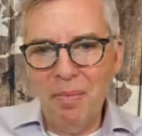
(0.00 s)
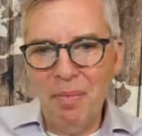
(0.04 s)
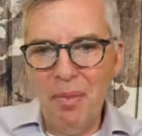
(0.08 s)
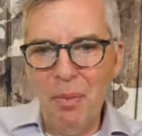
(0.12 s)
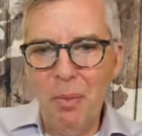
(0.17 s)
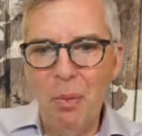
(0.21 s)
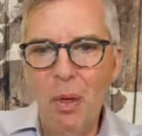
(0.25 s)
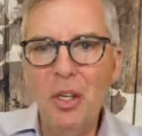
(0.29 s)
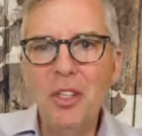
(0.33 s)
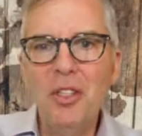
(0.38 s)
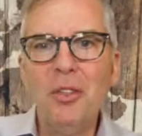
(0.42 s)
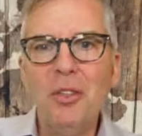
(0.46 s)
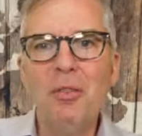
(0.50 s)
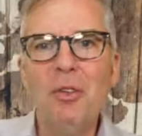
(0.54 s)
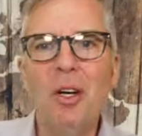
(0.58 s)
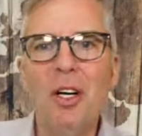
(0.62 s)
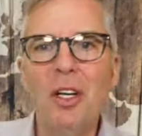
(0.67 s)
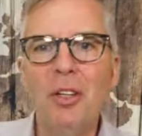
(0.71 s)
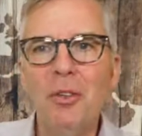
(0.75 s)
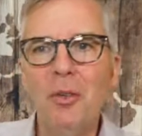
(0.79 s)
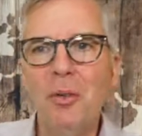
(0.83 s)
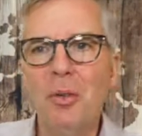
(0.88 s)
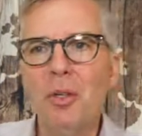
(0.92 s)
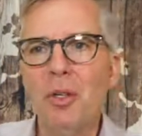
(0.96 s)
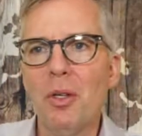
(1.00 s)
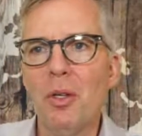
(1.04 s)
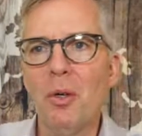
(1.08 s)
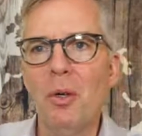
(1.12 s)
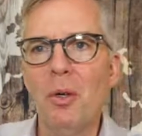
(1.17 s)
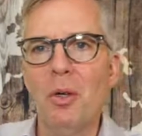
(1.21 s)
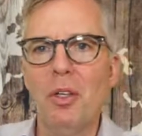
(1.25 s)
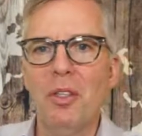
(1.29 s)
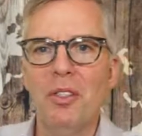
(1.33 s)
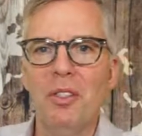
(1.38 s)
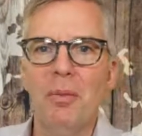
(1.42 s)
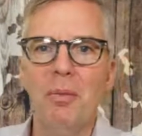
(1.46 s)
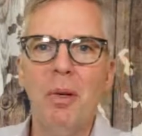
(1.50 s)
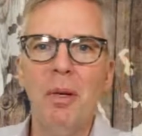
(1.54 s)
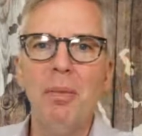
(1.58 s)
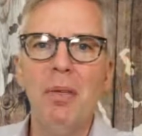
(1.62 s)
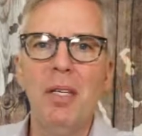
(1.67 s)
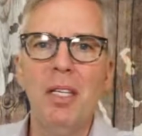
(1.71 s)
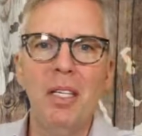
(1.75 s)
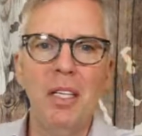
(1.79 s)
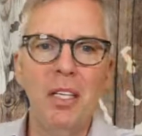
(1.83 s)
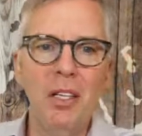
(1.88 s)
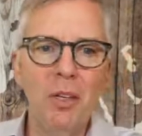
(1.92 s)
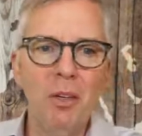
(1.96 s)
once you've gone through the course and
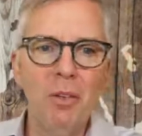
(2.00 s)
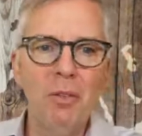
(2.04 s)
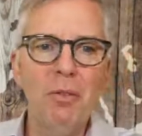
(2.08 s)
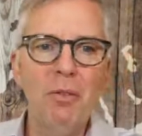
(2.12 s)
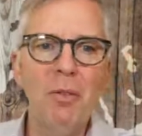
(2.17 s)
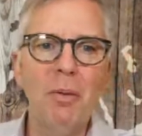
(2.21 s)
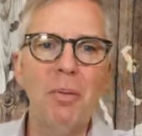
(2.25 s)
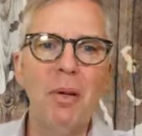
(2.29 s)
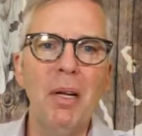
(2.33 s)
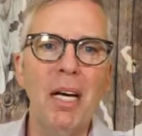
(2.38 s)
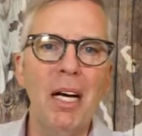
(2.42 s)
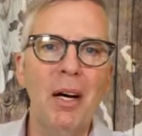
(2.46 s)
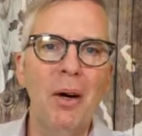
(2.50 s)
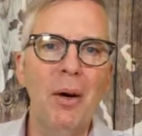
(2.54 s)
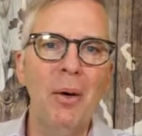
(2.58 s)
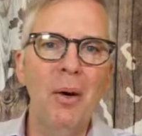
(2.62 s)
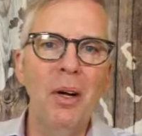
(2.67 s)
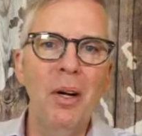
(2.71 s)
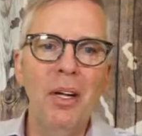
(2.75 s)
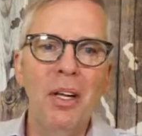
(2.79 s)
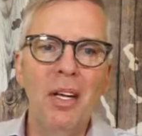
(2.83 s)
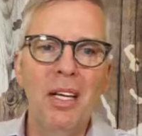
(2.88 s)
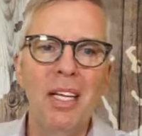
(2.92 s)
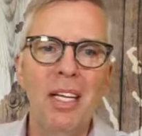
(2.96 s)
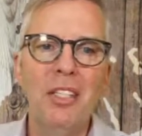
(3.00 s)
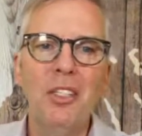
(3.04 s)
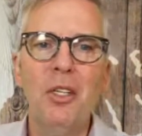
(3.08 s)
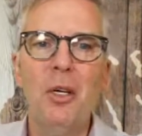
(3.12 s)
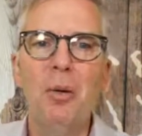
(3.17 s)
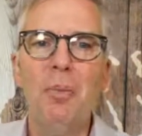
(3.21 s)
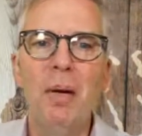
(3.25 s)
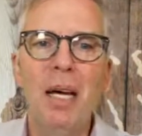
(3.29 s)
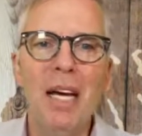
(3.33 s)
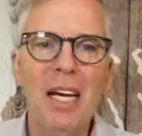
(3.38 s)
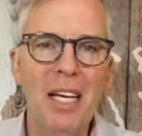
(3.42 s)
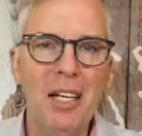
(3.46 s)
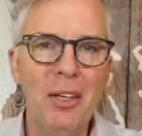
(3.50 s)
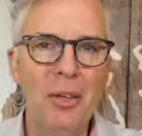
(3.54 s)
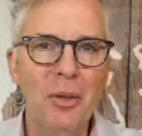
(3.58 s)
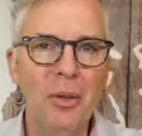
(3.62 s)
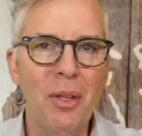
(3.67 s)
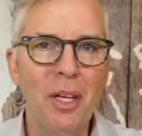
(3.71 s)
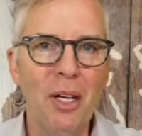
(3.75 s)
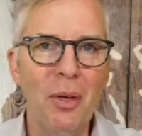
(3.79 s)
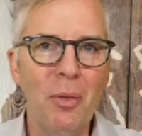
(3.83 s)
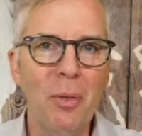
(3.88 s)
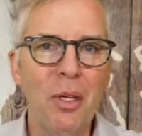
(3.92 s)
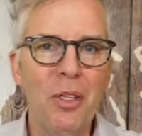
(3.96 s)
maybe 1 year from now, let's go back and do
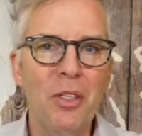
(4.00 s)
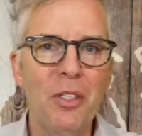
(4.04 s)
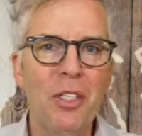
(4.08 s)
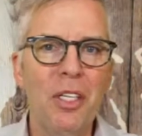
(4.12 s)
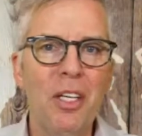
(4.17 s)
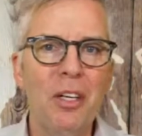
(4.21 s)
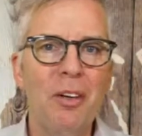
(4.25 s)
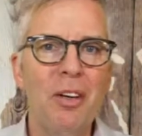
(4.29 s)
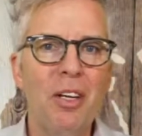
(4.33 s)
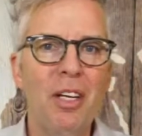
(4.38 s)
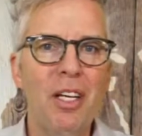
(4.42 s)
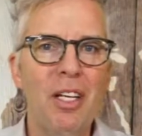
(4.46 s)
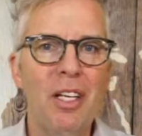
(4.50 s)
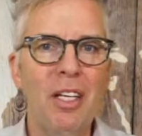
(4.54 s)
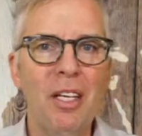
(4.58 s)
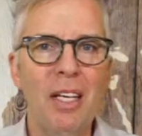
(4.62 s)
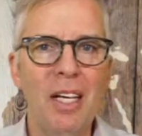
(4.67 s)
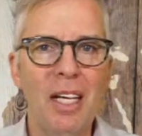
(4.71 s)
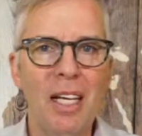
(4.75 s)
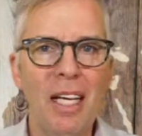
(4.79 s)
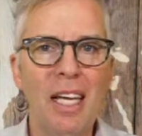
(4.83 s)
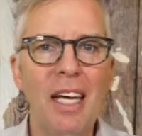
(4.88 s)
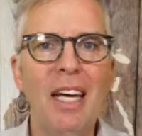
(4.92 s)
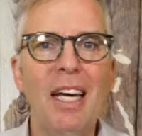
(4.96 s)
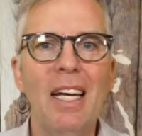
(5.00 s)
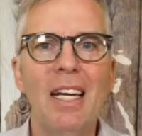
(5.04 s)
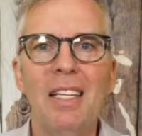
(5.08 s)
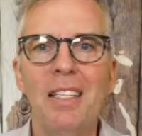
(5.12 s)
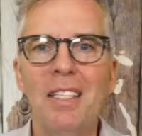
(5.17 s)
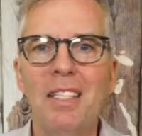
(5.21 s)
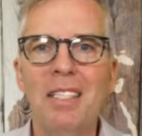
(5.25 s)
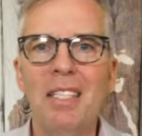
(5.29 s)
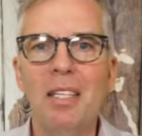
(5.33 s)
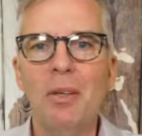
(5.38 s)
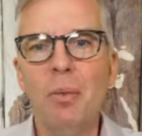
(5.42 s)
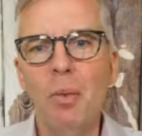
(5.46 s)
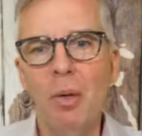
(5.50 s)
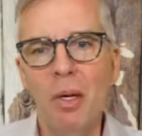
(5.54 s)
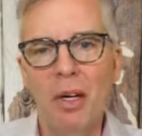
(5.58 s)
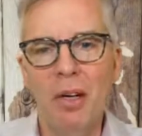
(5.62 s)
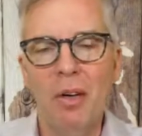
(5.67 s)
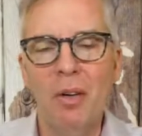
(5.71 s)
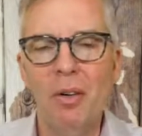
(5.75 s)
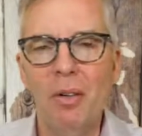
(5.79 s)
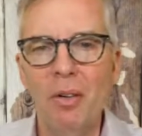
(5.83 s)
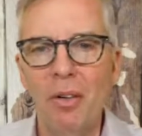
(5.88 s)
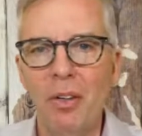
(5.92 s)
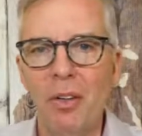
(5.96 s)
that questionnaire again and see
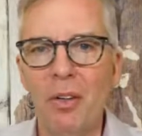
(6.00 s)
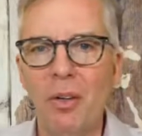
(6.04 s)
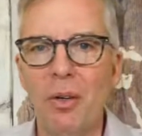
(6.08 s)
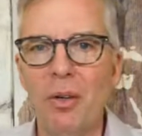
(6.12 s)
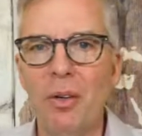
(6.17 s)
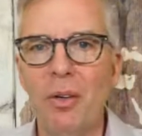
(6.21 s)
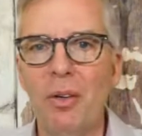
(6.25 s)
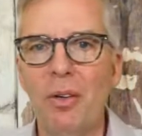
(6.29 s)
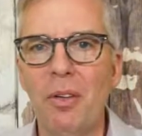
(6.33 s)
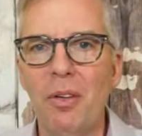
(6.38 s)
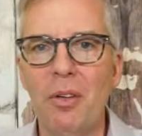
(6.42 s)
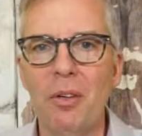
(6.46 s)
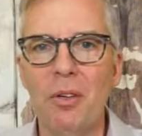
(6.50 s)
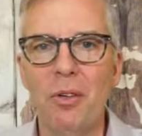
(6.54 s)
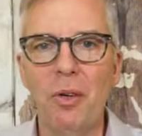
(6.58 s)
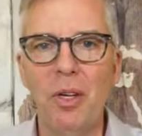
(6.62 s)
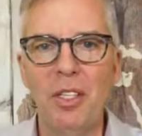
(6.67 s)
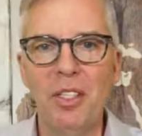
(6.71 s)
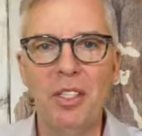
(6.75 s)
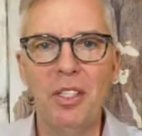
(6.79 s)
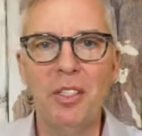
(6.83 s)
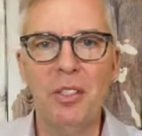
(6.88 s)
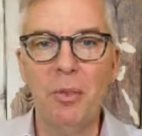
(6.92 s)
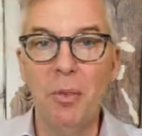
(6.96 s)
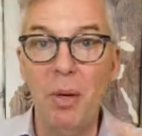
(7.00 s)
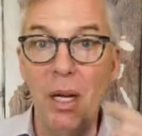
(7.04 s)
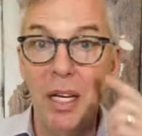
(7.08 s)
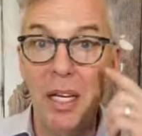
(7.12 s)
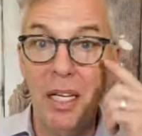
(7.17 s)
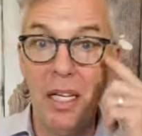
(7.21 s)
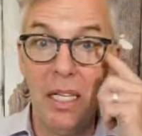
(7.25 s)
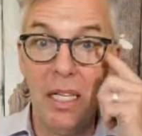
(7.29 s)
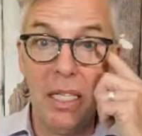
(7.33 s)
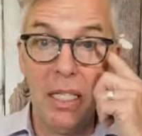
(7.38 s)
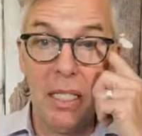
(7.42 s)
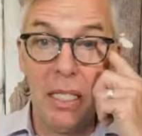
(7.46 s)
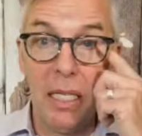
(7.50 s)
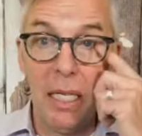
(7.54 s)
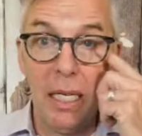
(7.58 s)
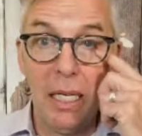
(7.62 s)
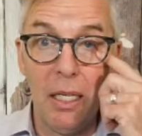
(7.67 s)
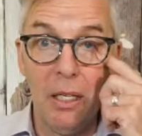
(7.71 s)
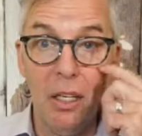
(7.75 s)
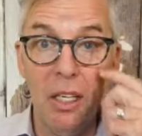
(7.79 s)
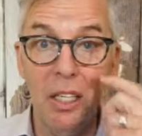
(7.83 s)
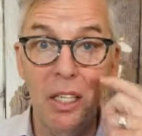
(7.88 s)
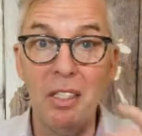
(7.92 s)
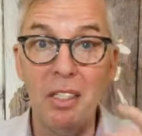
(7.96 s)
where your transition readiness
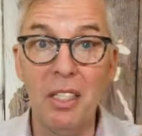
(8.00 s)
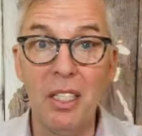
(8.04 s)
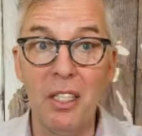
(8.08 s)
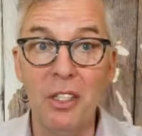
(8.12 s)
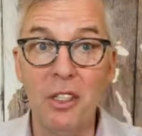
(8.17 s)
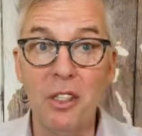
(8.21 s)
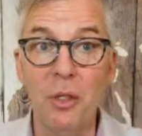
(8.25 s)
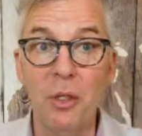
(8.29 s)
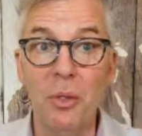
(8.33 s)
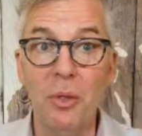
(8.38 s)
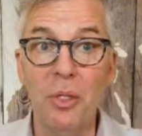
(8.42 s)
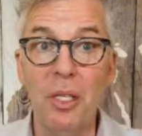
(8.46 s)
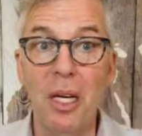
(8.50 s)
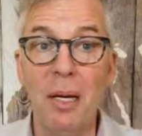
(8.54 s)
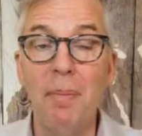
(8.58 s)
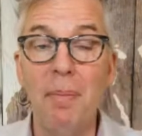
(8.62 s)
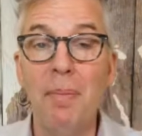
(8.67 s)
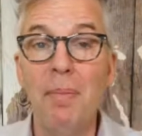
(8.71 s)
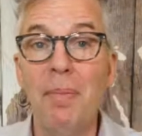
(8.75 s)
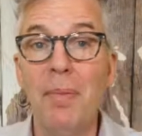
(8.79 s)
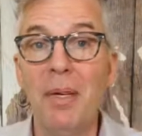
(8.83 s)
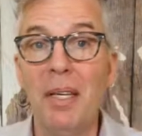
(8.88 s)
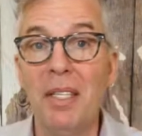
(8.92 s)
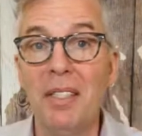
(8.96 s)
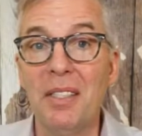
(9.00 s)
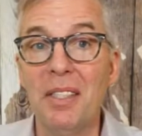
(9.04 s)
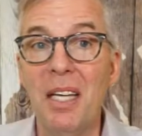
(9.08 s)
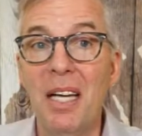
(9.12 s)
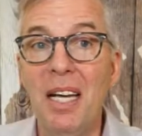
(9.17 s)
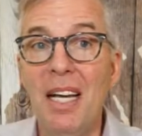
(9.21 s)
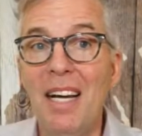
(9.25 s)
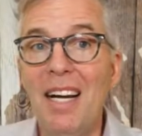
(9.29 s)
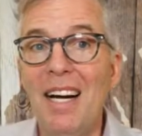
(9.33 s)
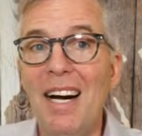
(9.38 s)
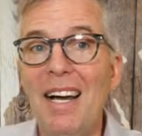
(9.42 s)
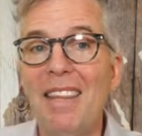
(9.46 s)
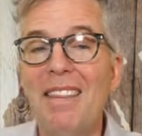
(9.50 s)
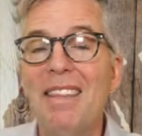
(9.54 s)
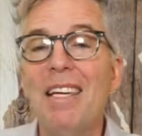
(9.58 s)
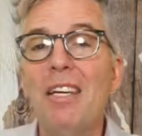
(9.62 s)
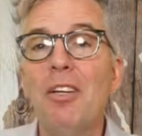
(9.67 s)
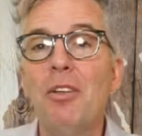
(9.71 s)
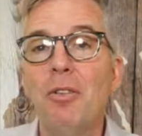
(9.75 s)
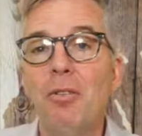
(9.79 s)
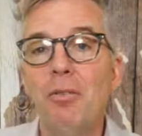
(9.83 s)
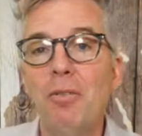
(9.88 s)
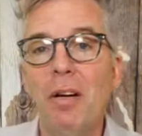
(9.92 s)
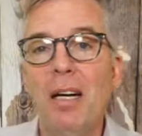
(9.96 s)
diagnostic shows up. Because I
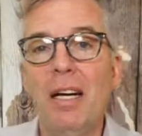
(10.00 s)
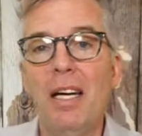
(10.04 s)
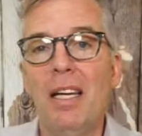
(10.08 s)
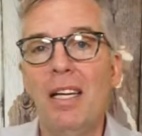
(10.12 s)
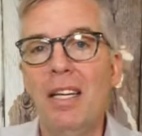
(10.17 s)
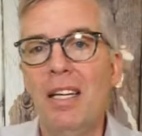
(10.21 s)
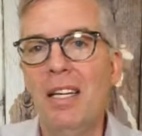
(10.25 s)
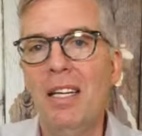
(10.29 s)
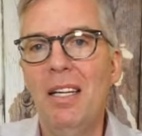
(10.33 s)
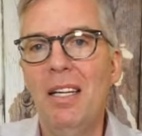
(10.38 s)
think you'll find